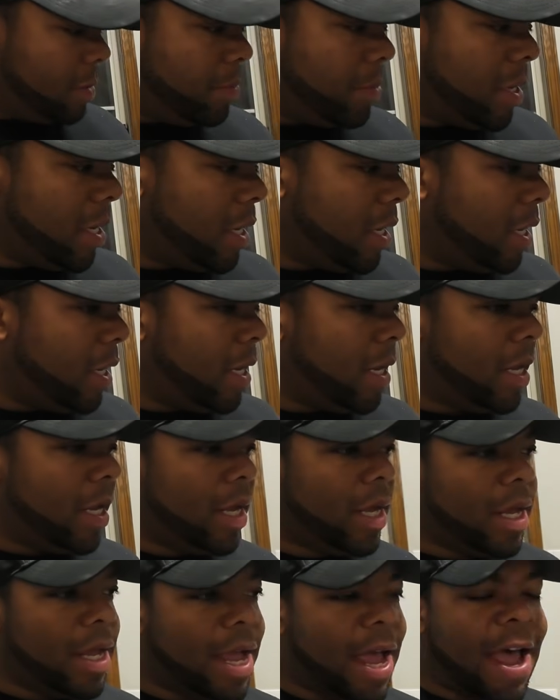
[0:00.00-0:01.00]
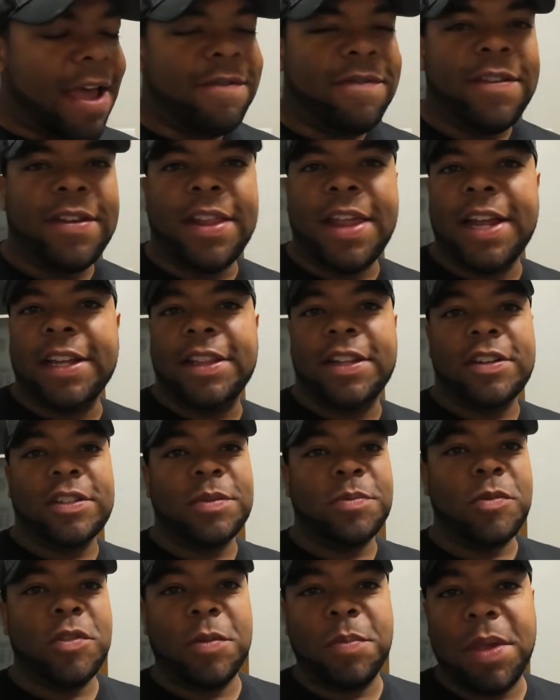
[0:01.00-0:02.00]
but I feel like there's
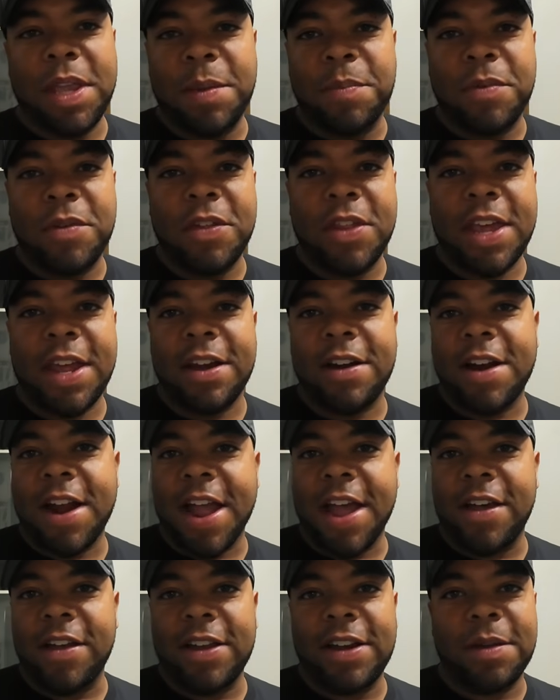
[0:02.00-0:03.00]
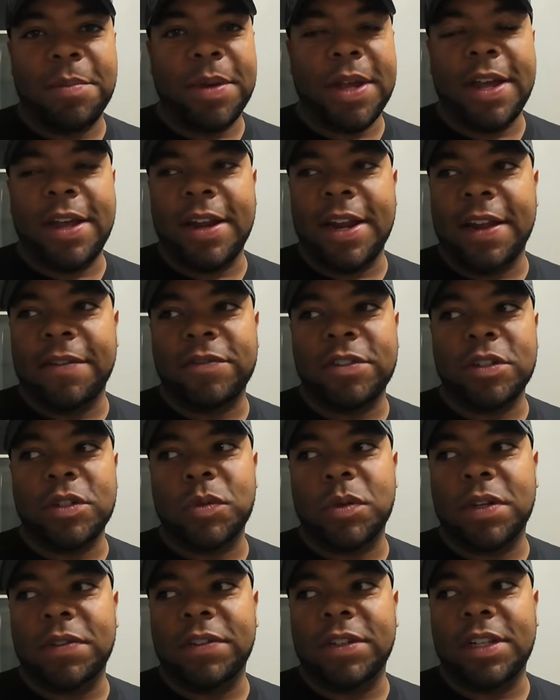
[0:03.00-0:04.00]
more people that are out and about after
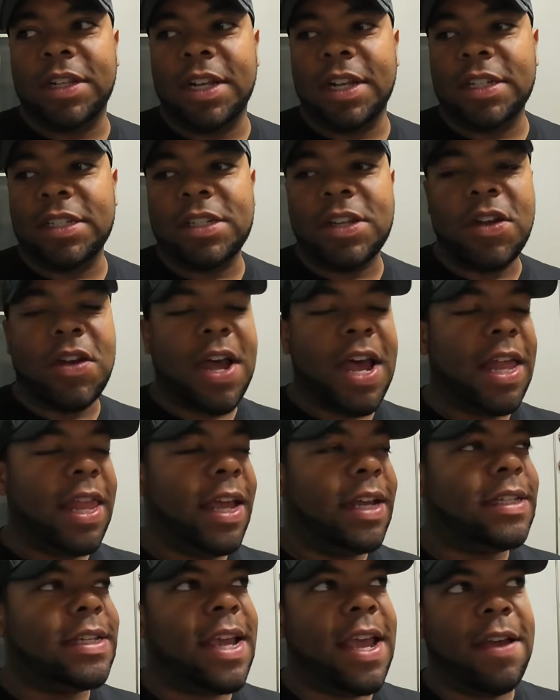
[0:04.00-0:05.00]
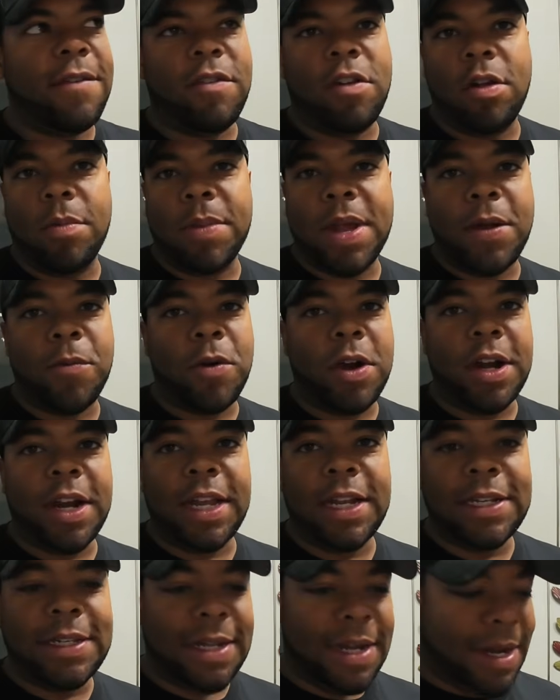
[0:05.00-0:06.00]
12 o'clock, so I like to have all my
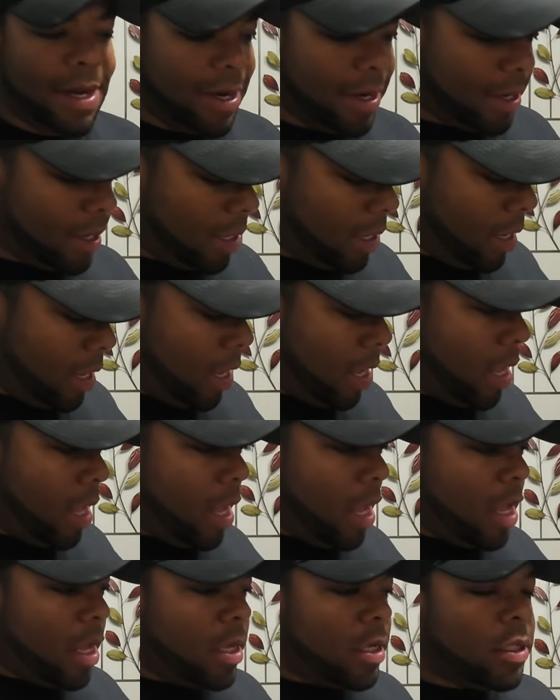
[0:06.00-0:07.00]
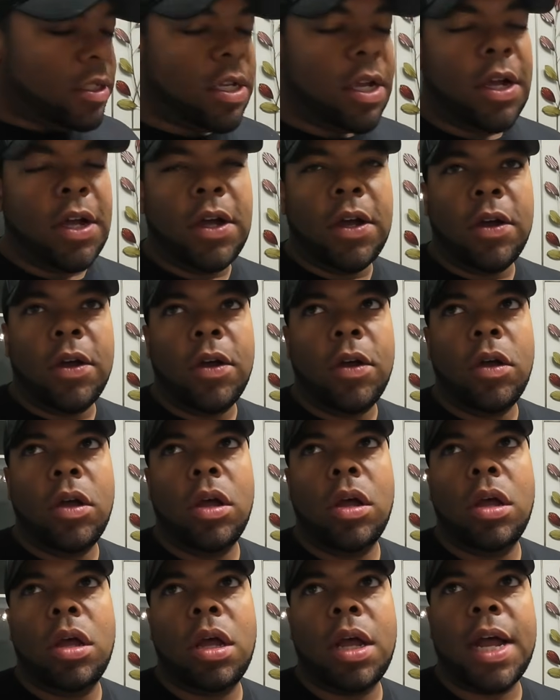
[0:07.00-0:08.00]
running done. So
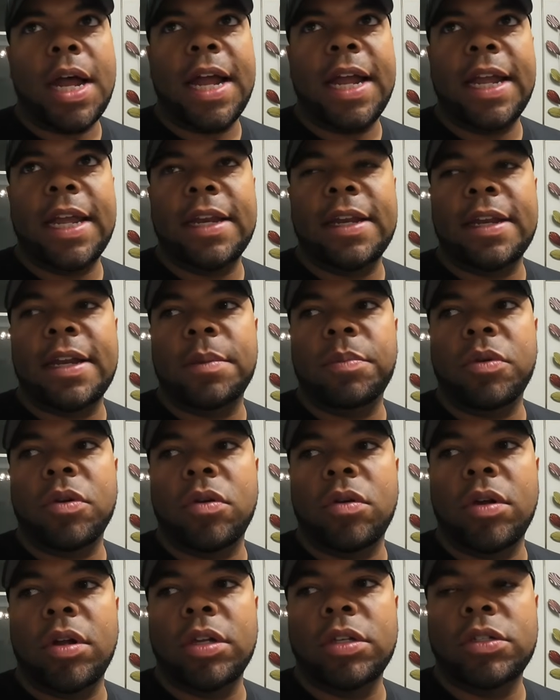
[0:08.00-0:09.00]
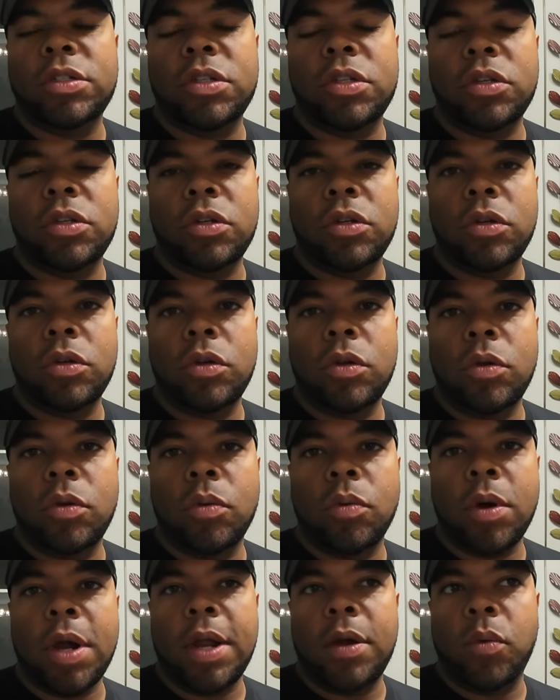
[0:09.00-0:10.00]
I ended up going to
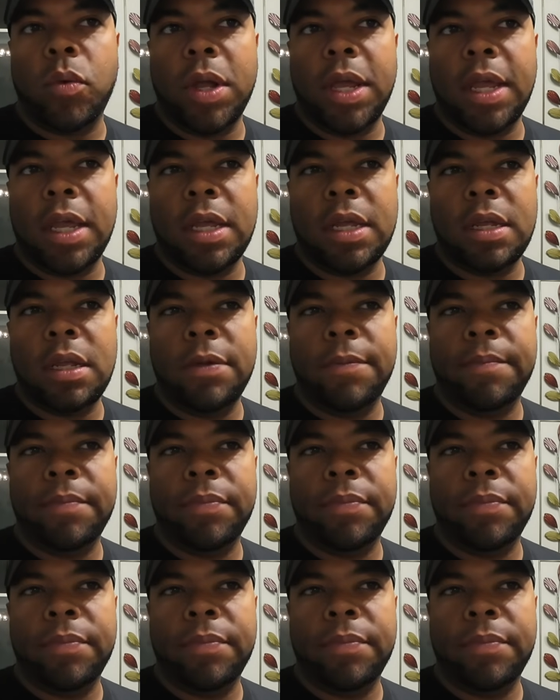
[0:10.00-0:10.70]
Red Wing.